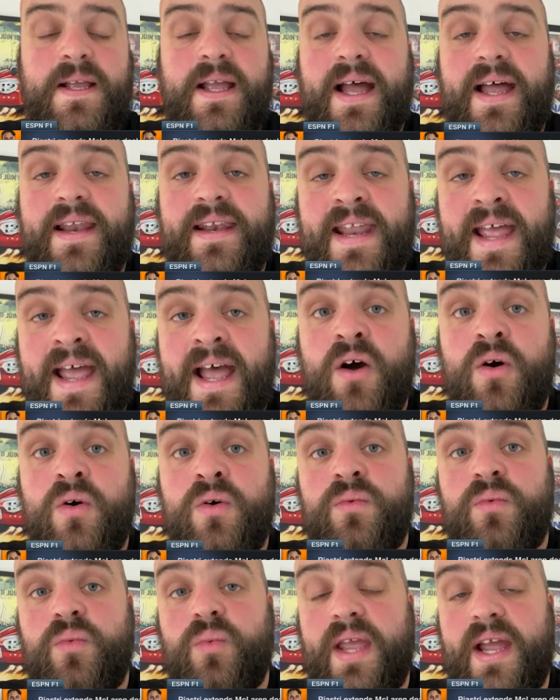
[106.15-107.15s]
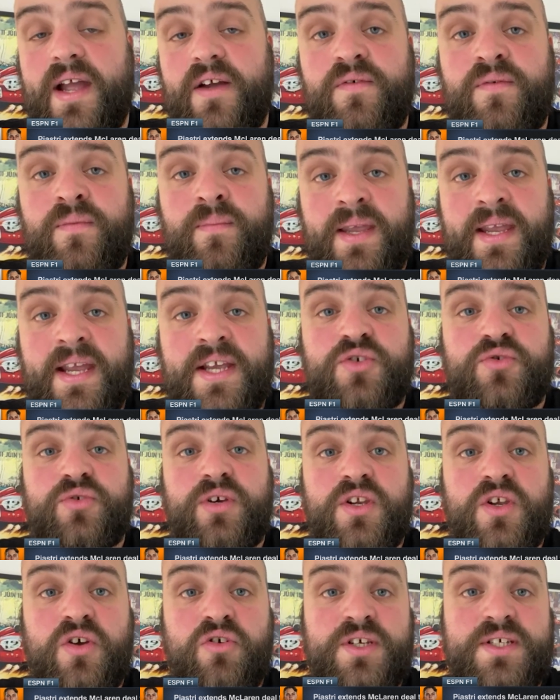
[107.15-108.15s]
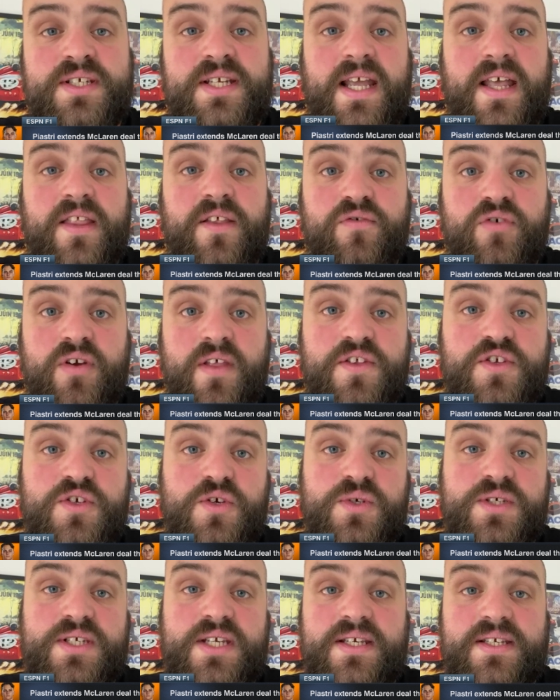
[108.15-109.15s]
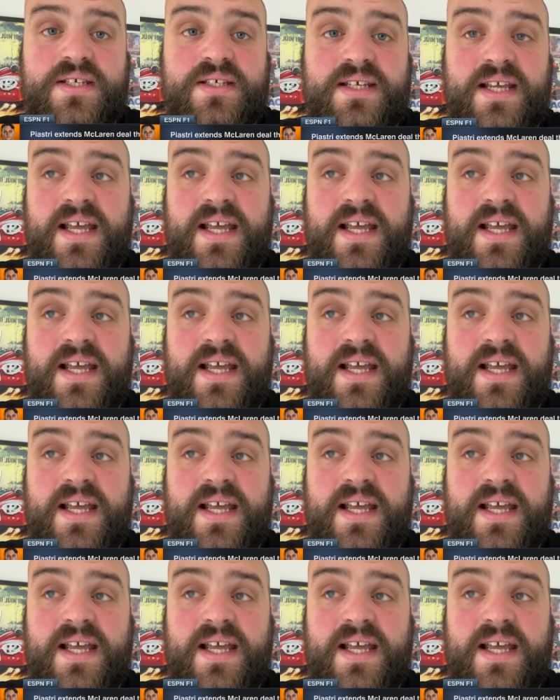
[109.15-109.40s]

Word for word: And now we have Piastri and Norris together for another two seasons.